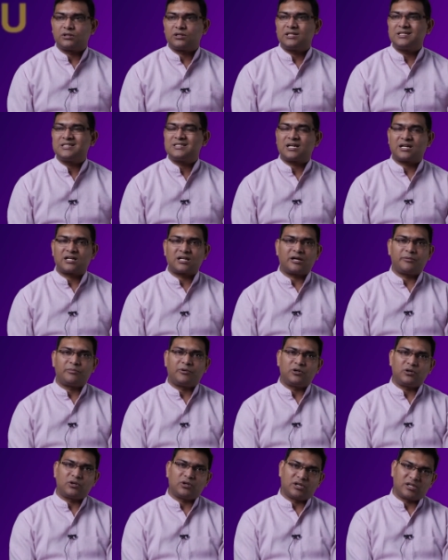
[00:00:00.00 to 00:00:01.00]
these are
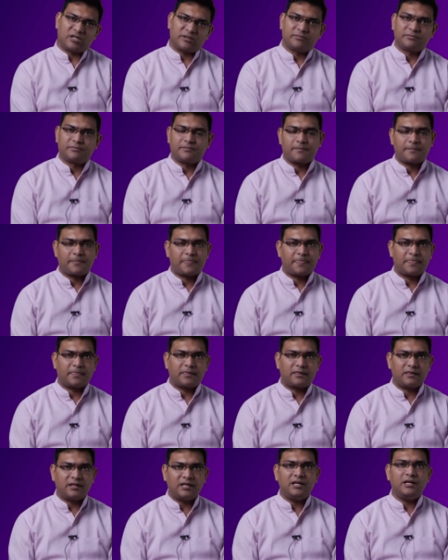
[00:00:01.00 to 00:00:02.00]
about
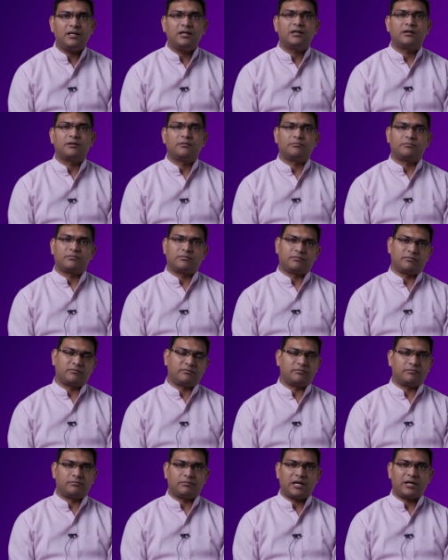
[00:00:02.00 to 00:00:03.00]
the
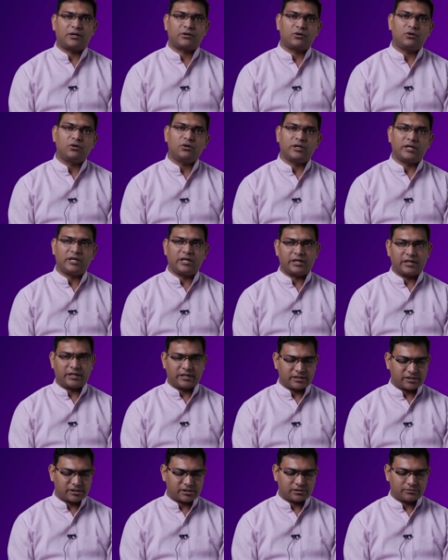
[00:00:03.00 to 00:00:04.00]
micro
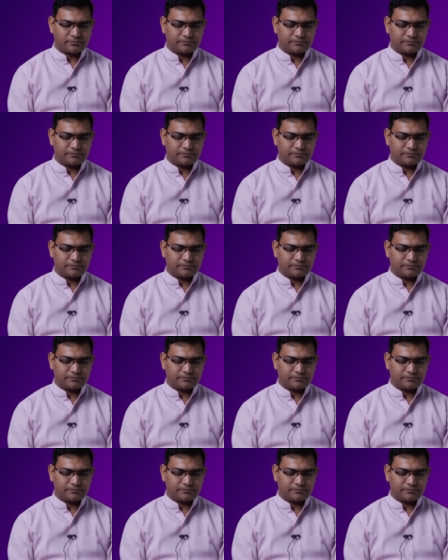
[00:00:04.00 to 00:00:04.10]
irrigation.